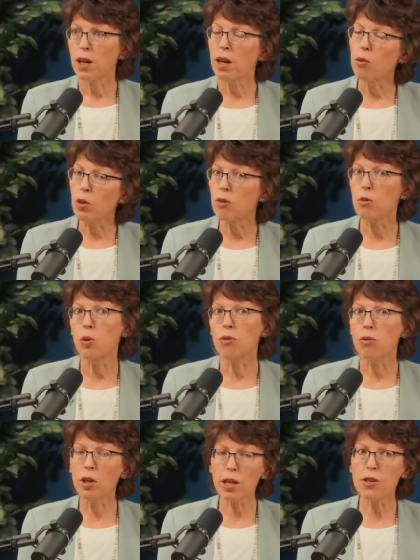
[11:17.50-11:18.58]
And what, what
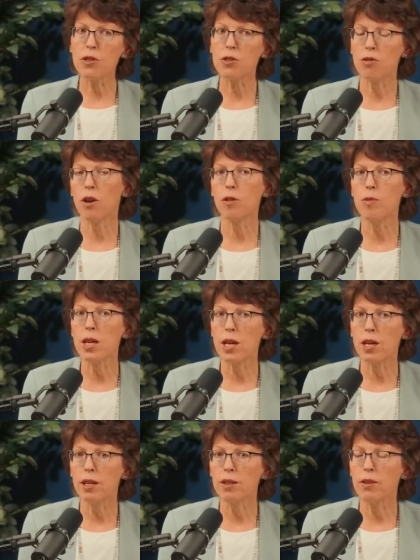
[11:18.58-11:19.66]
really struck me
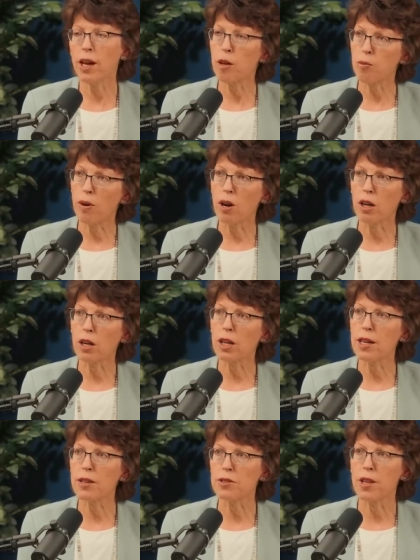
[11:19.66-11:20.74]
in that part
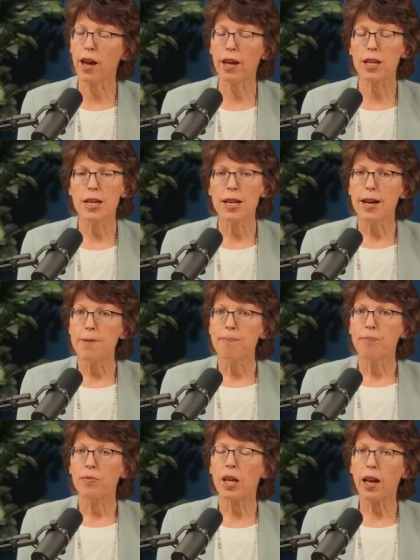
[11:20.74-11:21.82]
is that
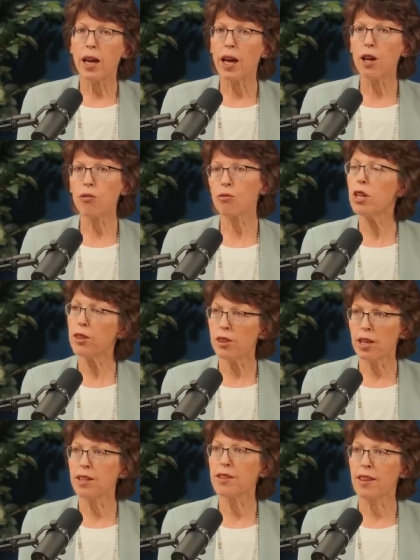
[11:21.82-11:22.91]

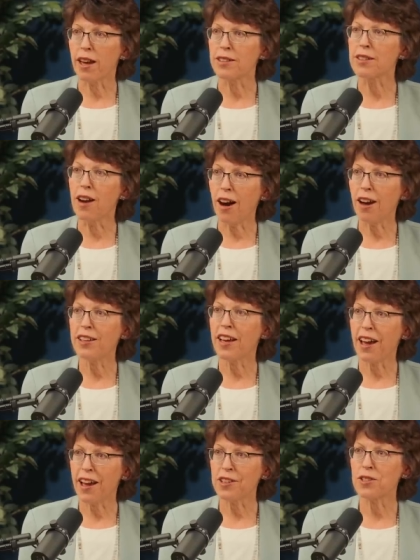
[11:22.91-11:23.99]
everything that God
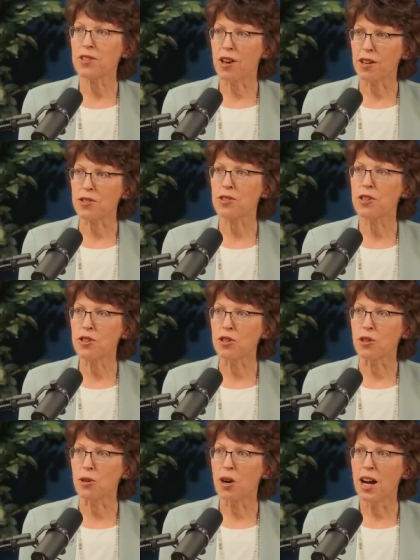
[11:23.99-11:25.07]
asks us to
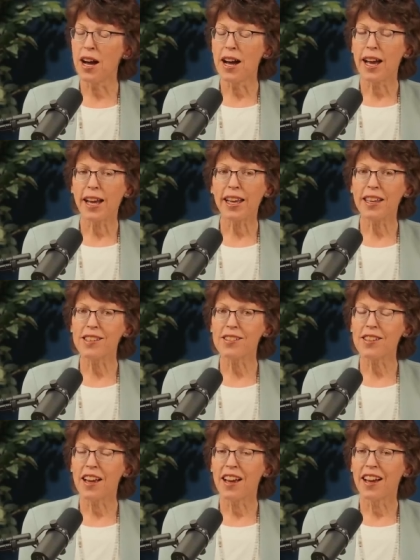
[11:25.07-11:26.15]
do is